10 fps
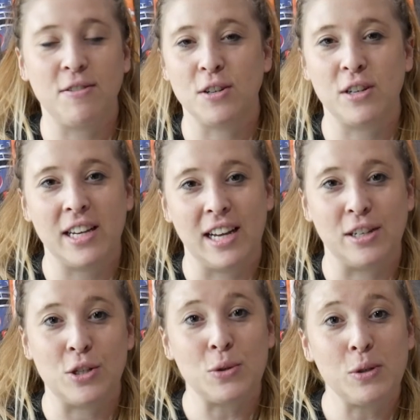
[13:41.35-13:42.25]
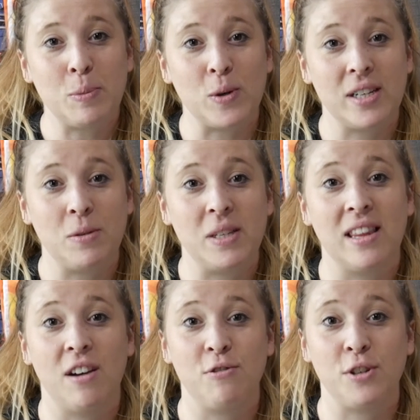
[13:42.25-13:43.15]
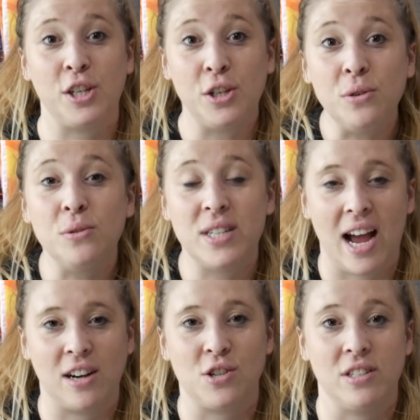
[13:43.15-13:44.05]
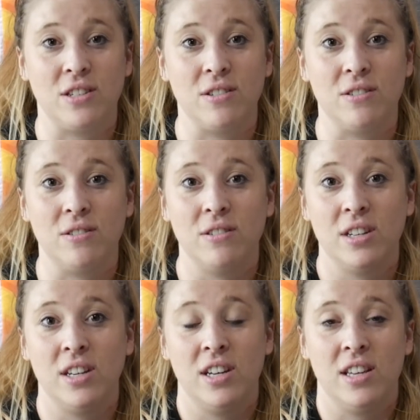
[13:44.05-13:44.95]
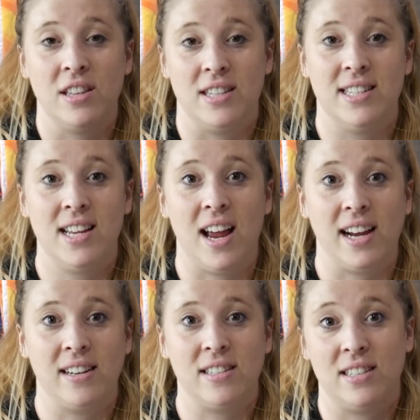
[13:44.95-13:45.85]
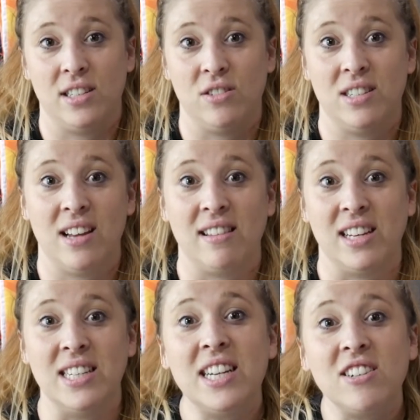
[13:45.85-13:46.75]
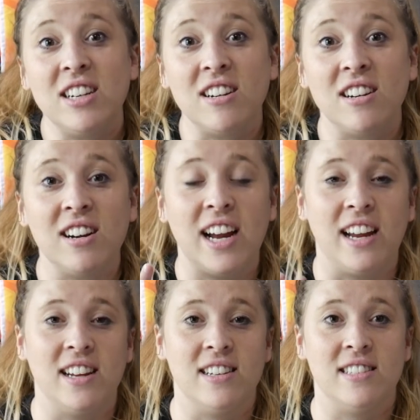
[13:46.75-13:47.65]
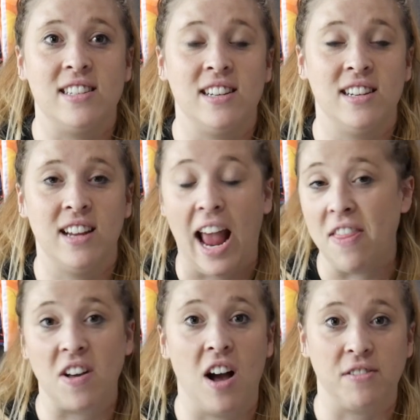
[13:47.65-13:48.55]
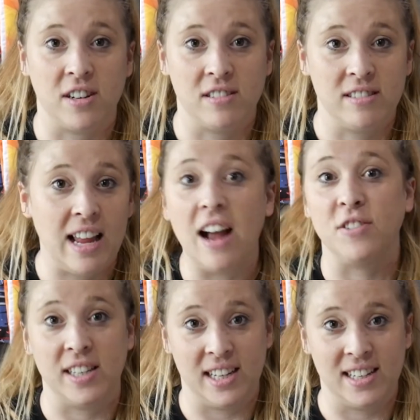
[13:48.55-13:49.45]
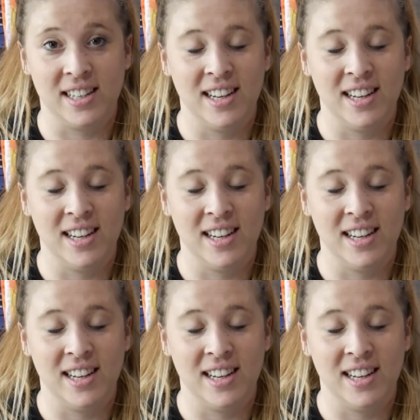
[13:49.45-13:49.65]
looking at your storyboarding, we'd love for you to actually do the design, to design the interior and the cover, everything.